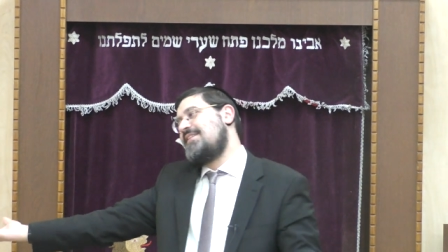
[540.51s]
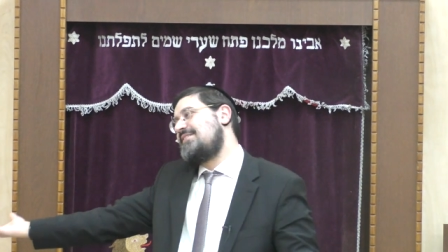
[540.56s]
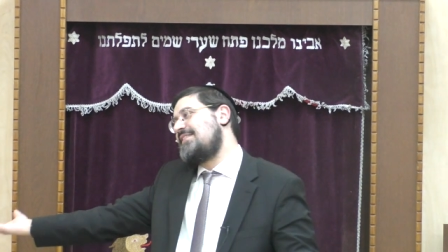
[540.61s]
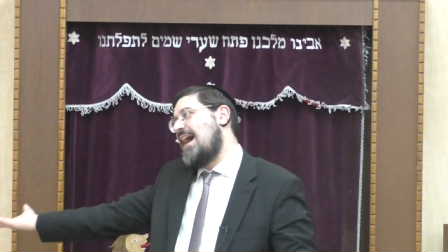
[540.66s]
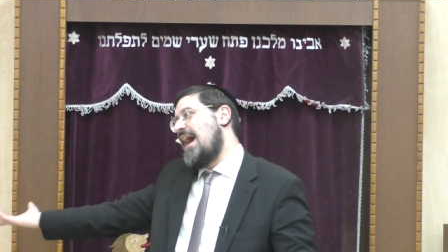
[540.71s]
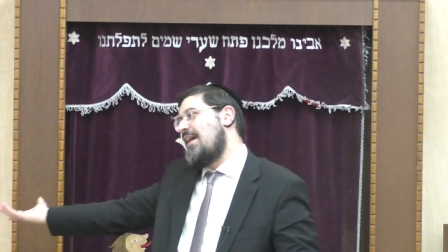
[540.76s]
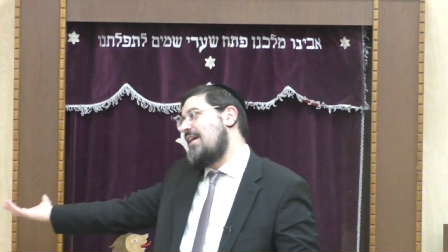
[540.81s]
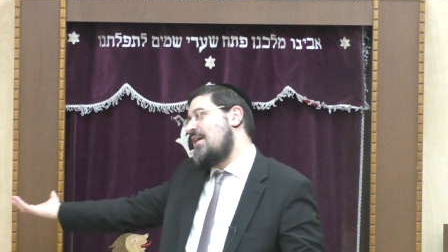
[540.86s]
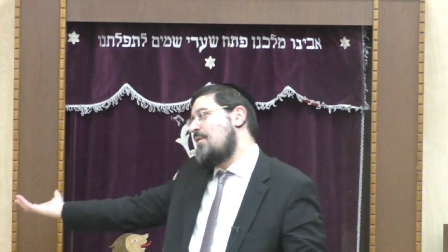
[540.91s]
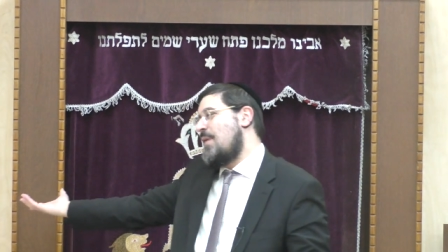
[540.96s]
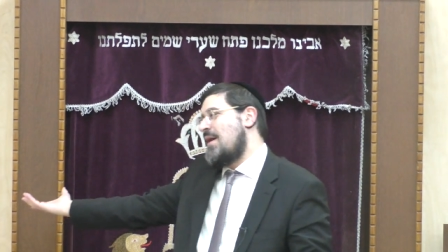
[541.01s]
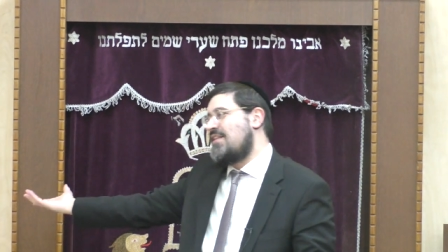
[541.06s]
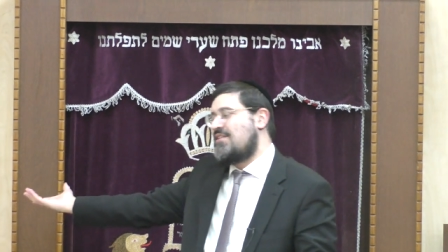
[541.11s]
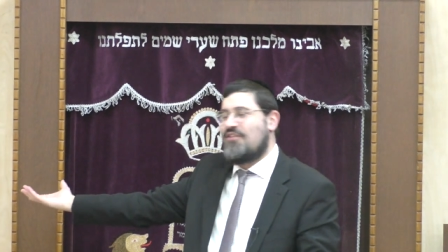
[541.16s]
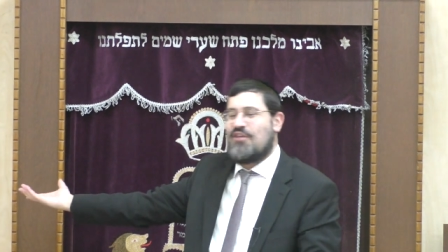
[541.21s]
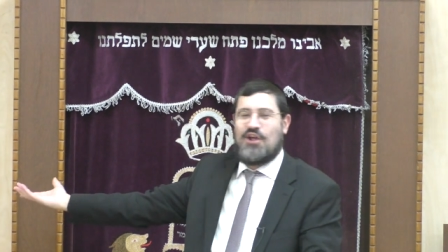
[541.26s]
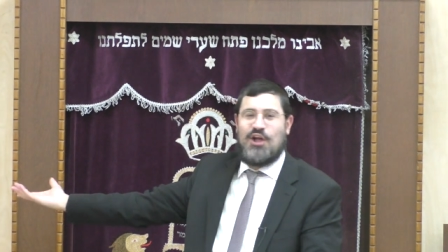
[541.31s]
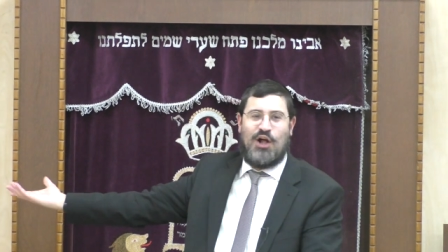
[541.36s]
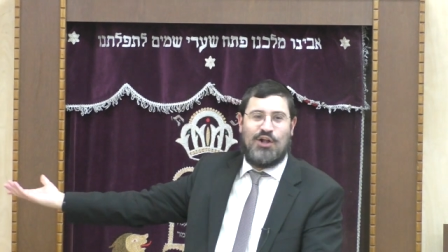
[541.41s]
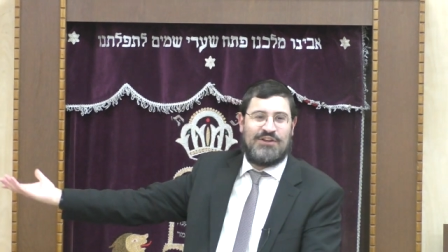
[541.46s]
That it went
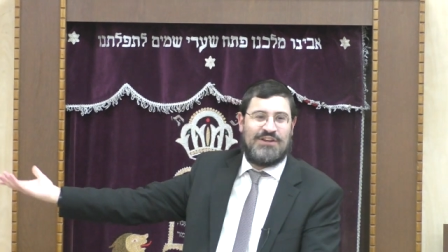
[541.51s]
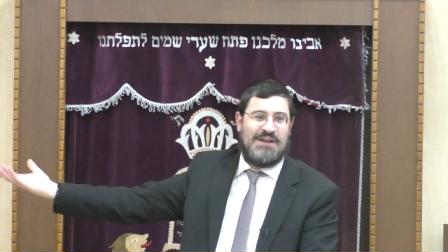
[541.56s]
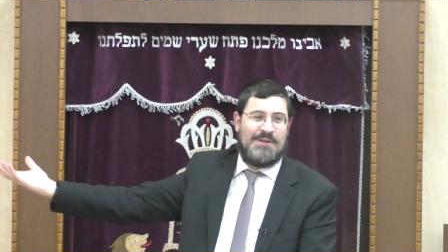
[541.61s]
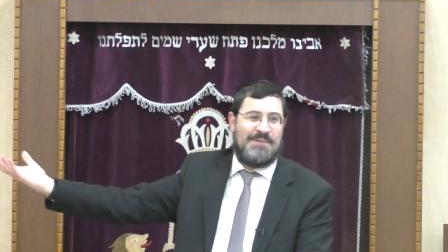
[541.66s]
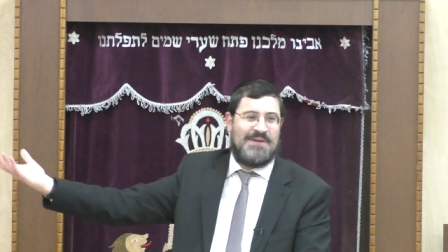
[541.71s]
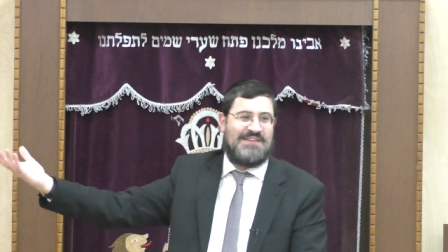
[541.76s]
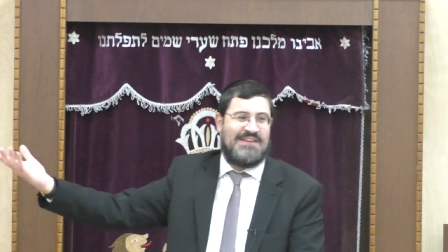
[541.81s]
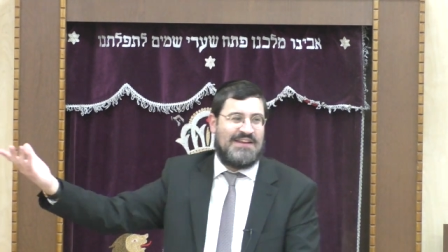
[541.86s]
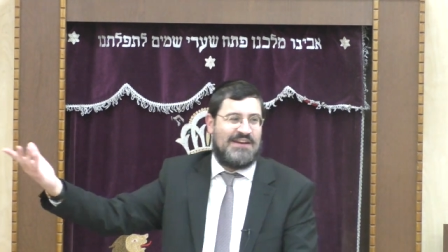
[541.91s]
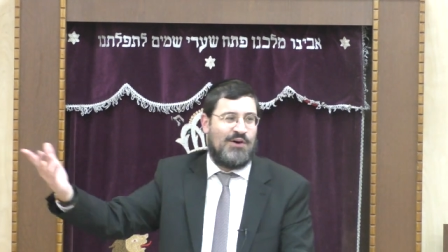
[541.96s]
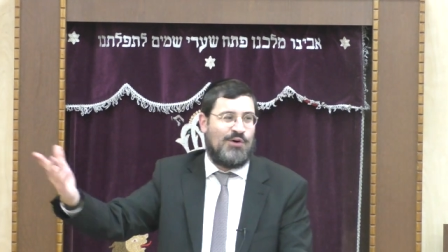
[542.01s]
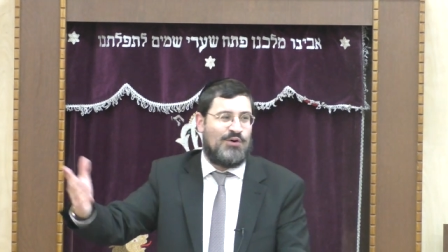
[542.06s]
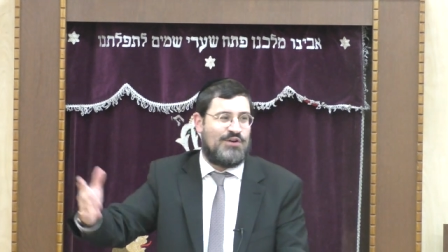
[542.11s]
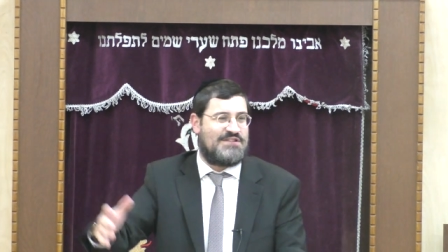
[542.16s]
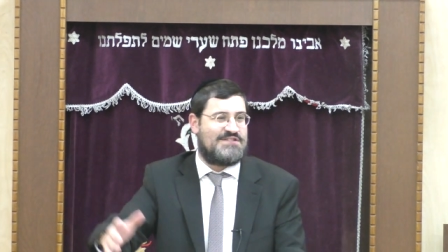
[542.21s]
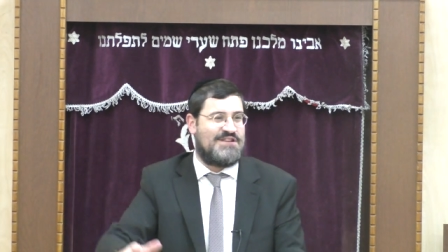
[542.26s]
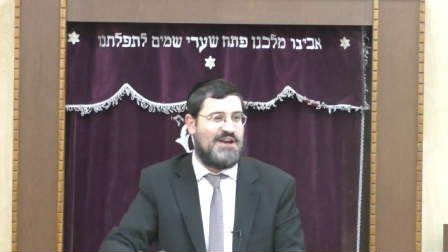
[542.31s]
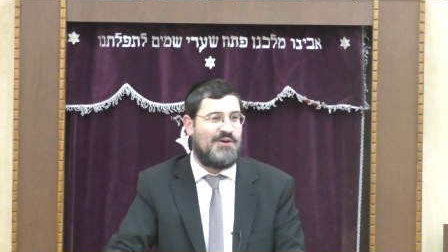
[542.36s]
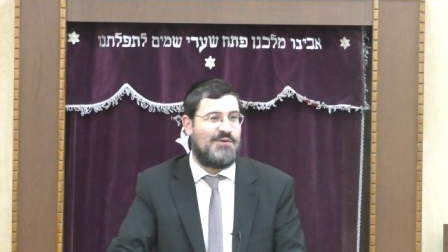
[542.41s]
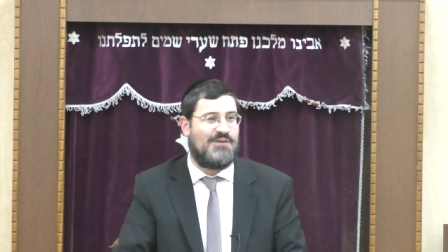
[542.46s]
to the Golden of Medina
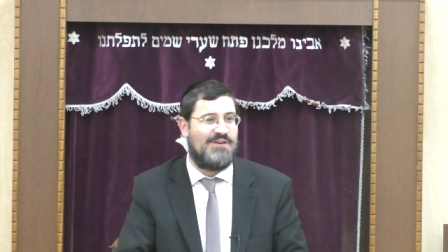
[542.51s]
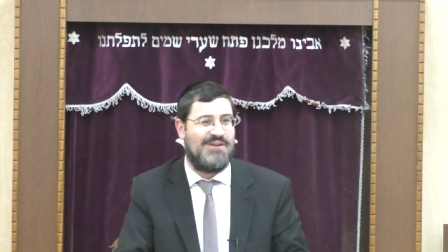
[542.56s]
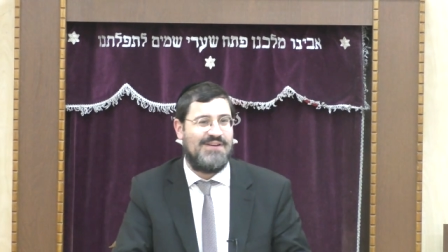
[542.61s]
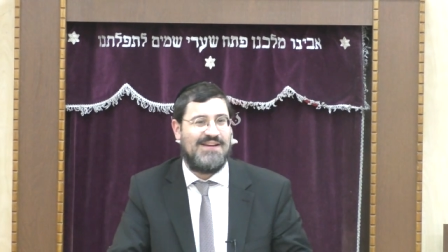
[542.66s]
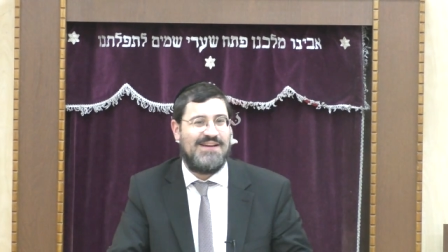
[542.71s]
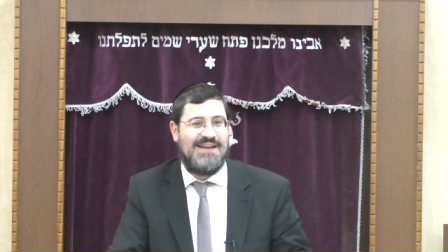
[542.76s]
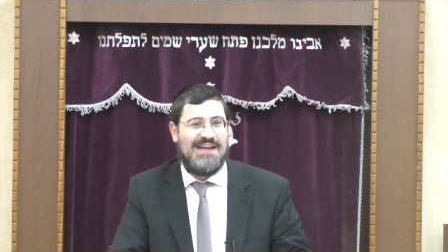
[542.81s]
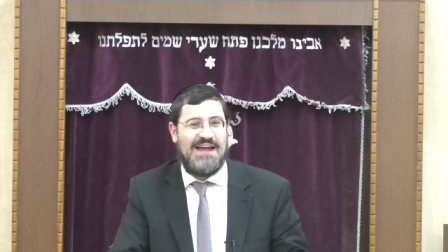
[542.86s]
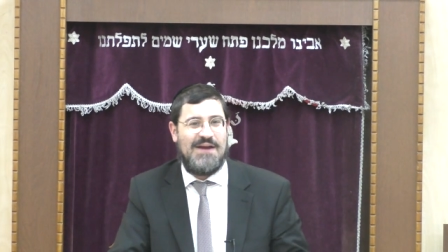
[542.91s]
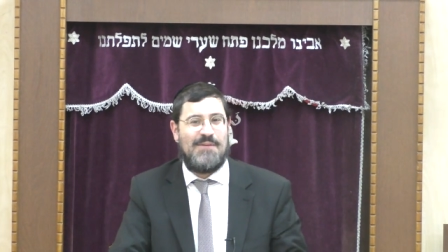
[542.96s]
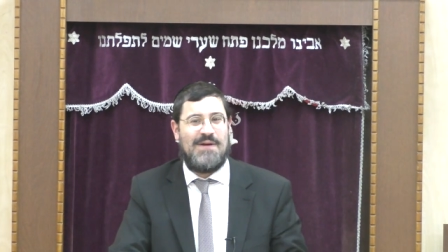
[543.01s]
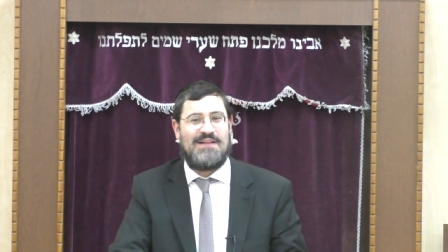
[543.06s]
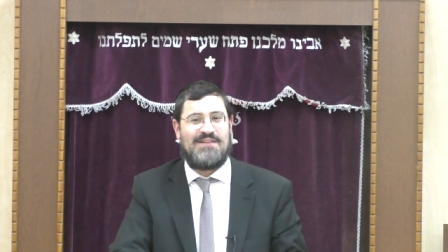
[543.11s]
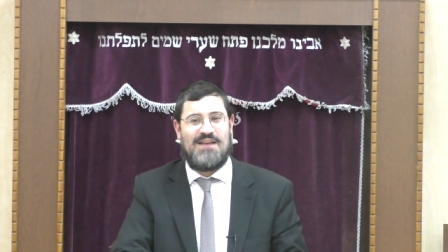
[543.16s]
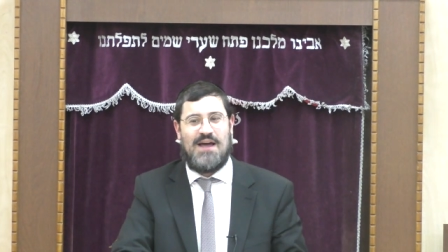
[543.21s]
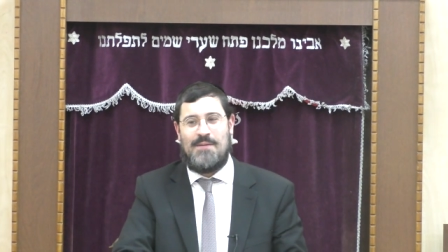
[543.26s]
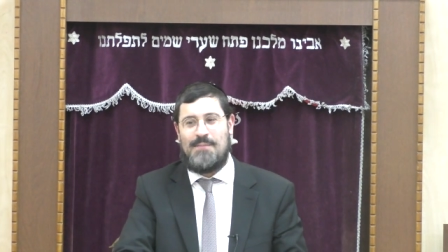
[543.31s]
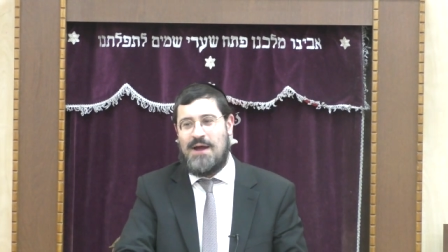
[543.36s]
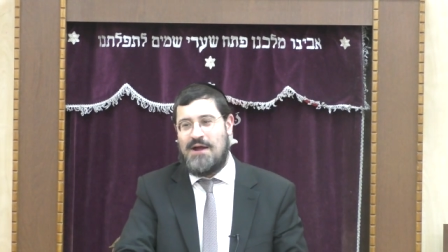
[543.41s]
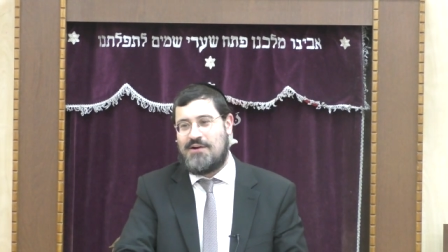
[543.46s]
also. It went
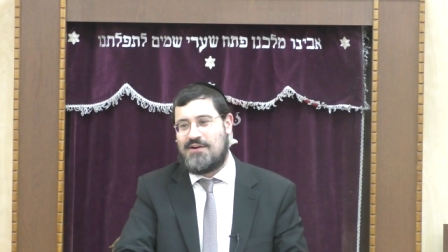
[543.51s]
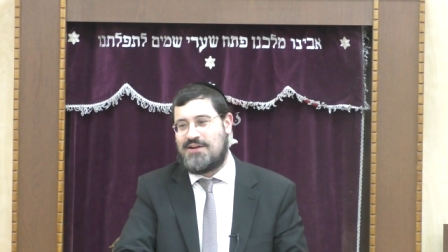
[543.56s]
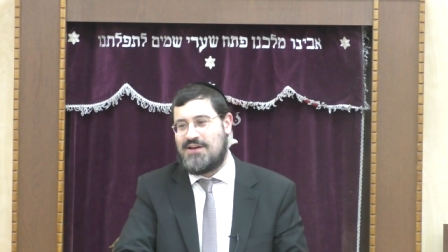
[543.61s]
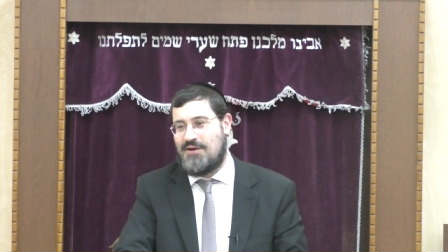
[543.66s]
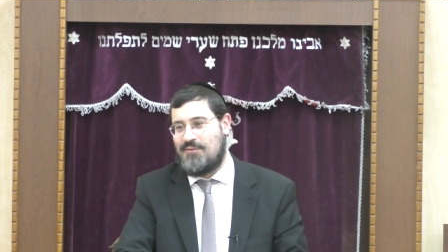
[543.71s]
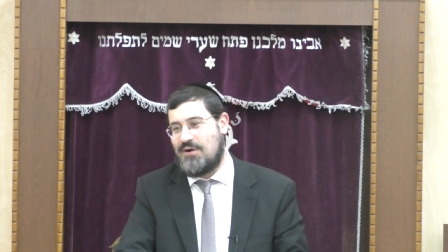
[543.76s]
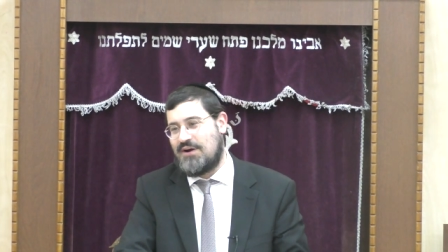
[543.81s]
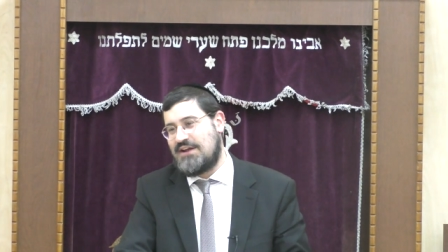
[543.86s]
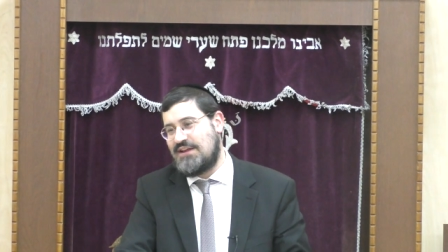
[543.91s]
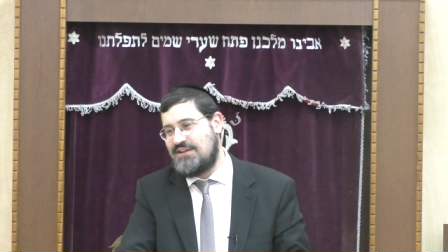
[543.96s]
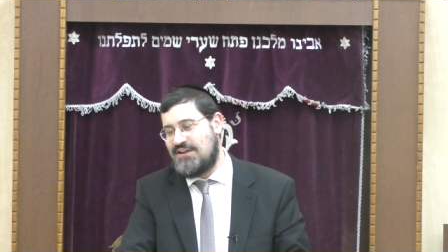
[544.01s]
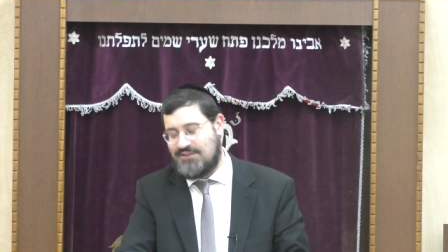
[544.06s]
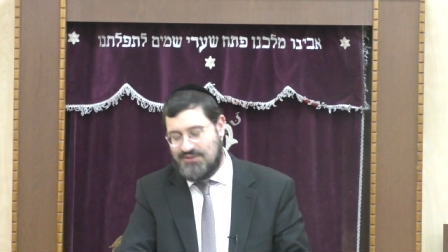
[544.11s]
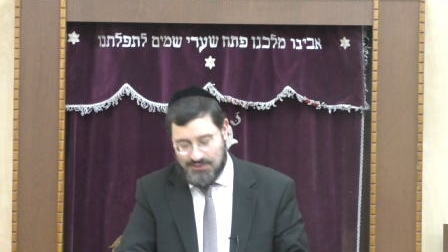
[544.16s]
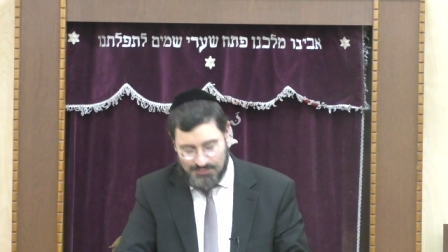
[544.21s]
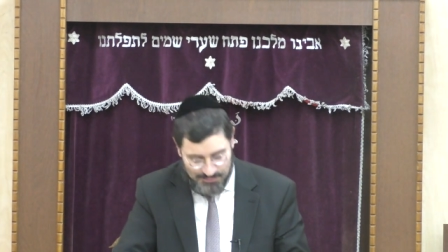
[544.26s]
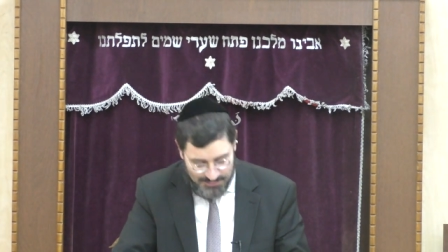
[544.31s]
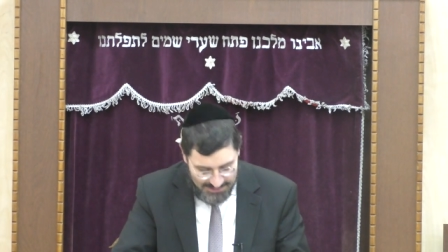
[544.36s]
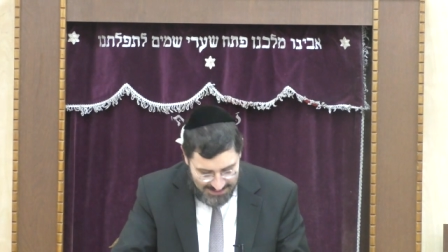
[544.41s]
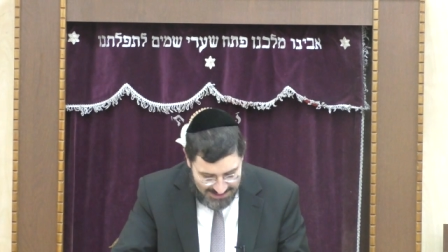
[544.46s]
to America, what can you do?